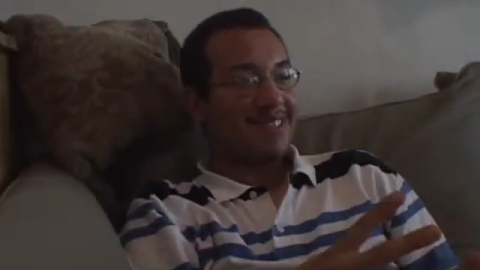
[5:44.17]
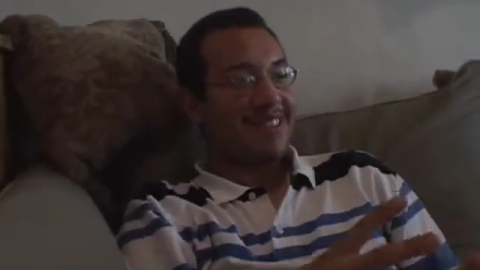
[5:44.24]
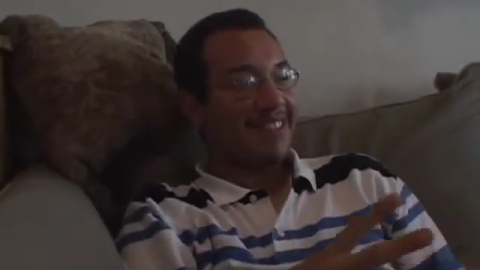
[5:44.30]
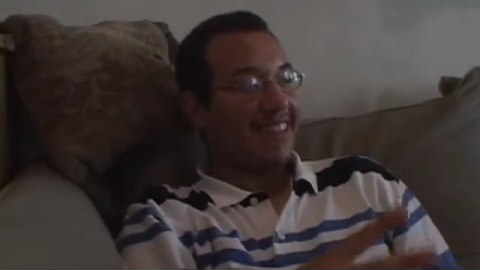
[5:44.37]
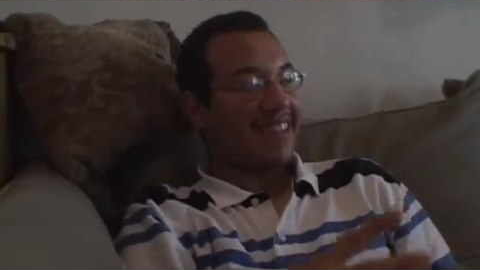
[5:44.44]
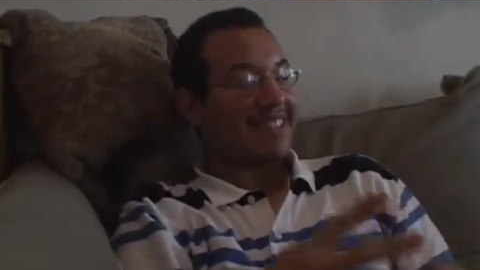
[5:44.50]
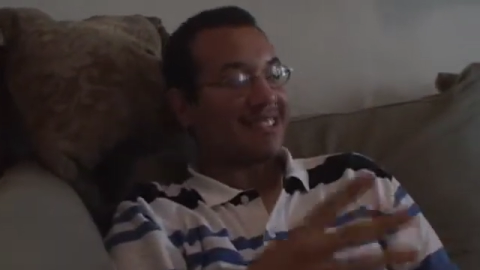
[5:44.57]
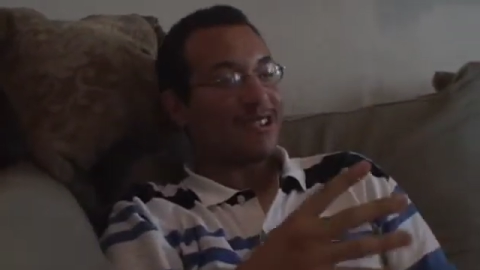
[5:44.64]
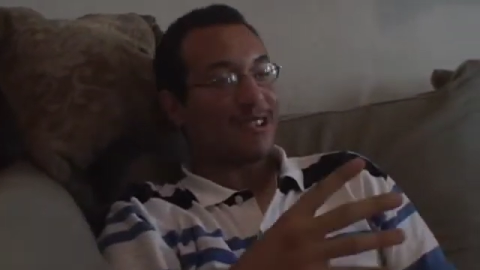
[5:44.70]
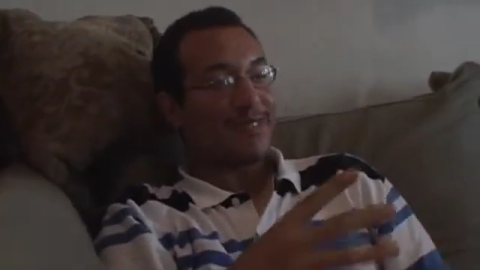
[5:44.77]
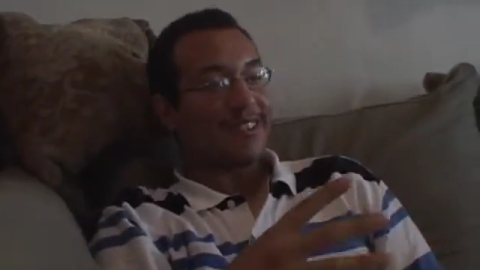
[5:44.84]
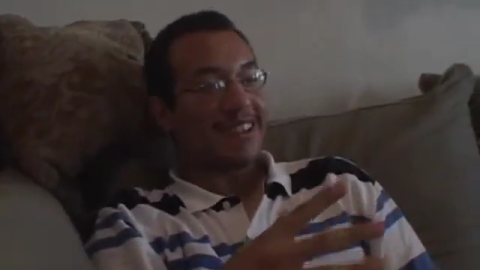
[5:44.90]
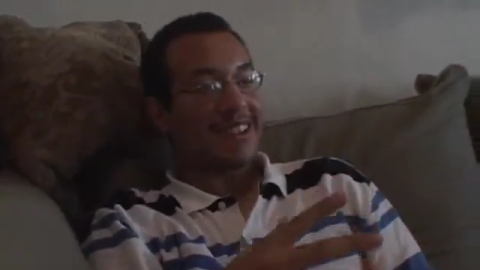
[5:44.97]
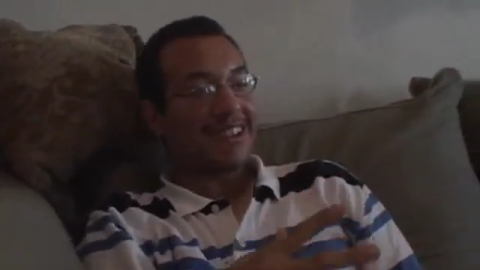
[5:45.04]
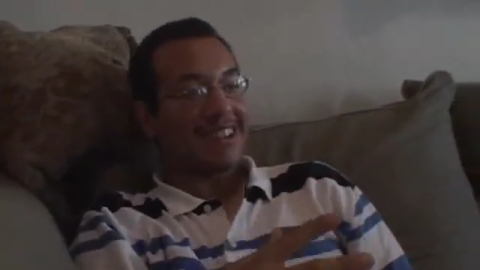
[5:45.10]
that
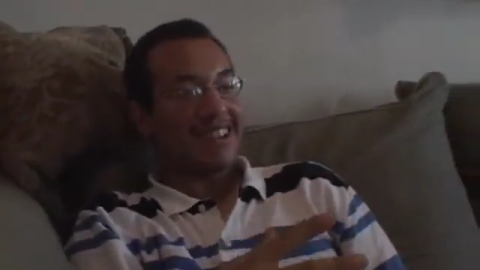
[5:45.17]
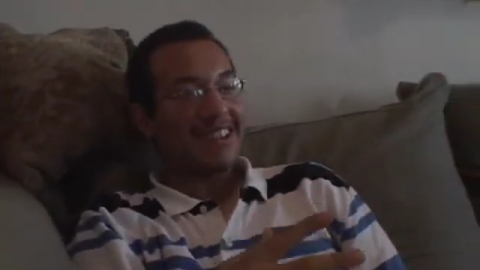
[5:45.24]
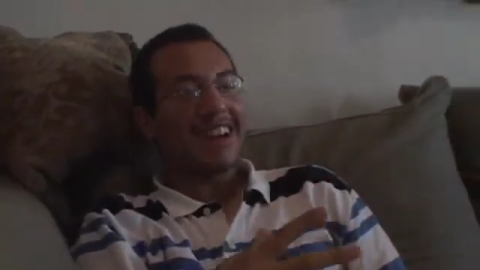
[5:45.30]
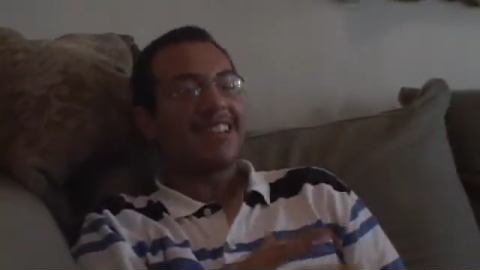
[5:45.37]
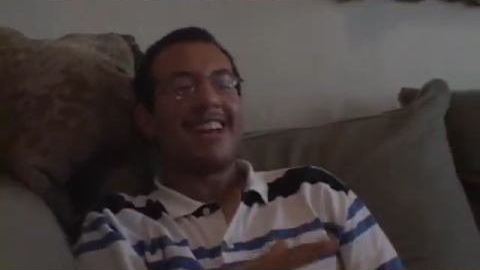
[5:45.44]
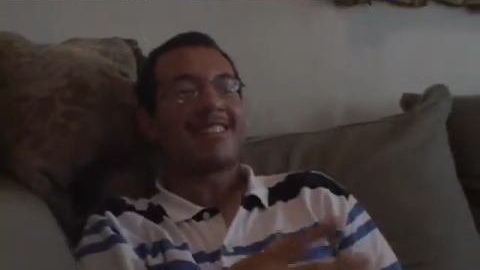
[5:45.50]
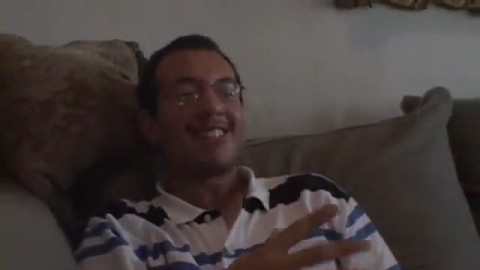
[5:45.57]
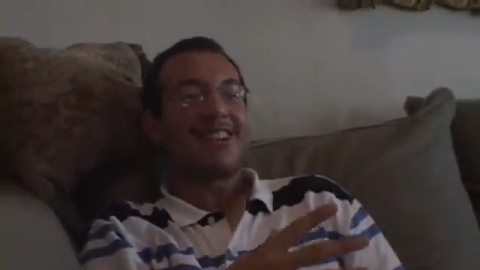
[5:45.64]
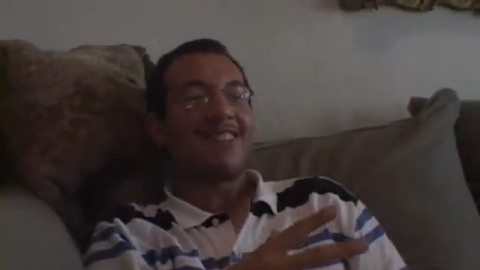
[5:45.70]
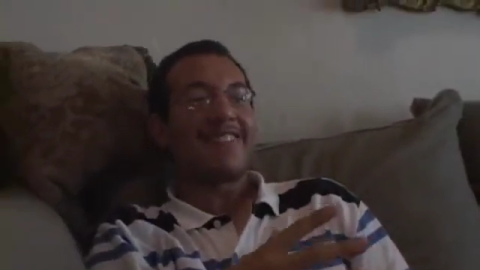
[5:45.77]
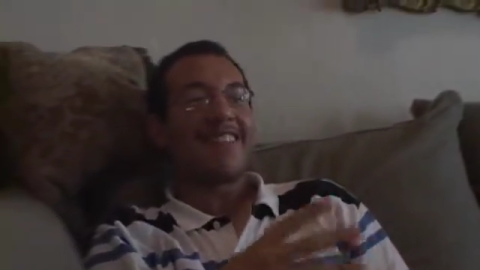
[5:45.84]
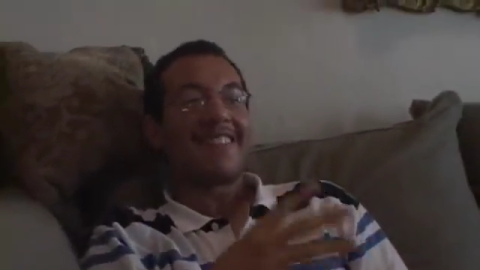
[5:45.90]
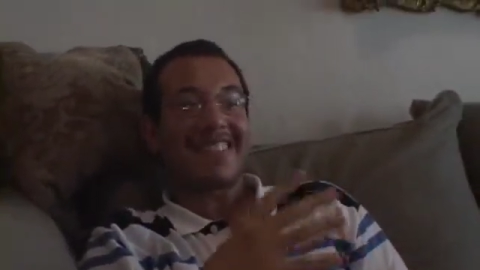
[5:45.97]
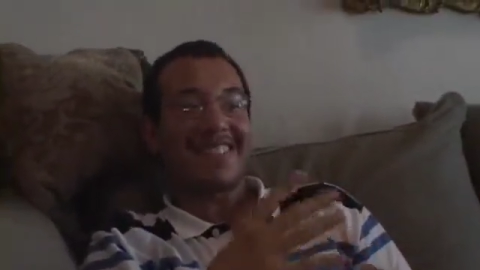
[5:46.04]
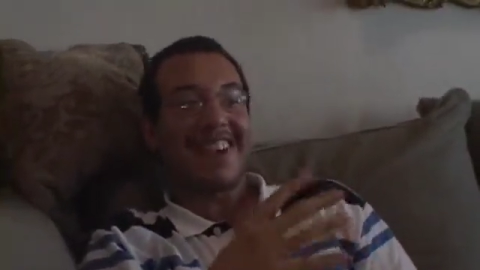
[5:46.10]
stroked me. Not
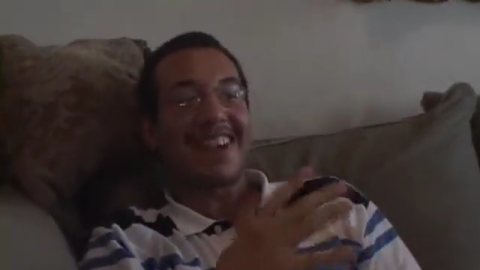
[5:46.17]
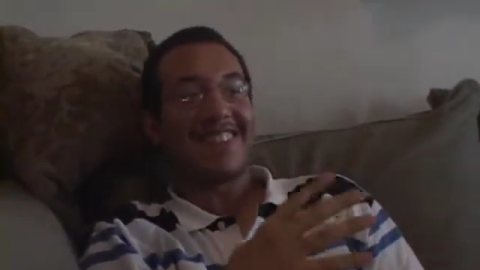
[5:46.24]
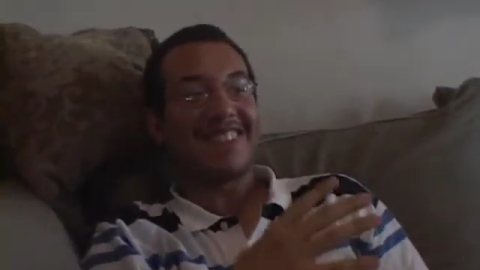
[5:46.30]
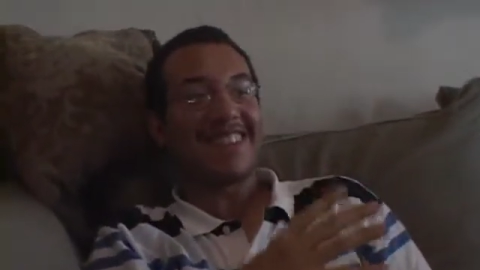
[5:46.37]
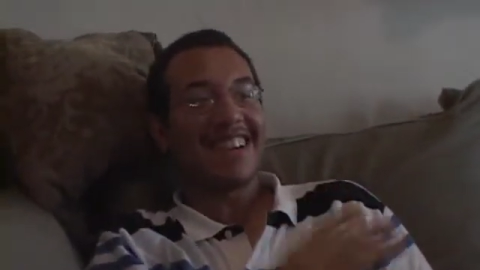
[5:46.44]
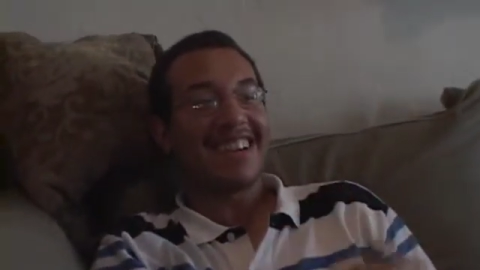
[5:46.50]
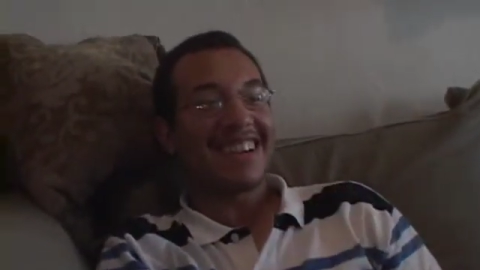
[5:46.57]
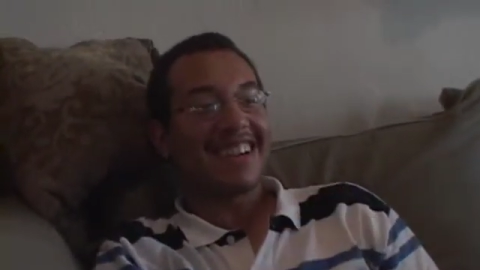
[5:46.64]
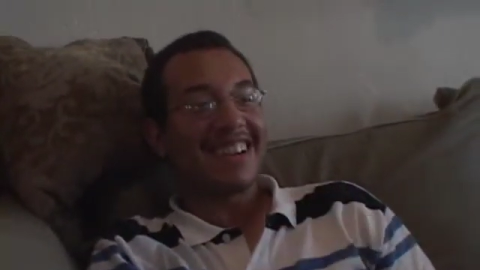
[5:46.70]
stroked me, it striked me.